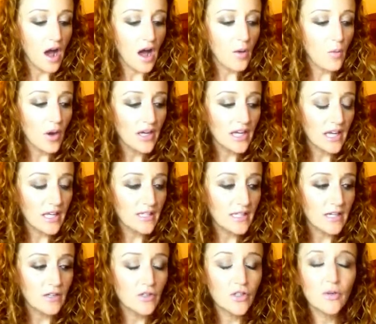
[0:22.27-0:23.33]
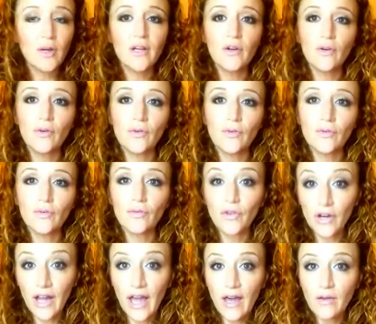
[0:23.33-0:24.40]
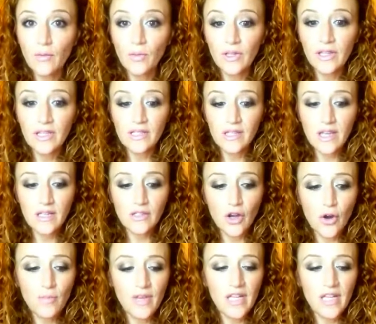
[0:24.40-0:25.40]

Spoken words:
I want to get it down so I don't forget what these things are,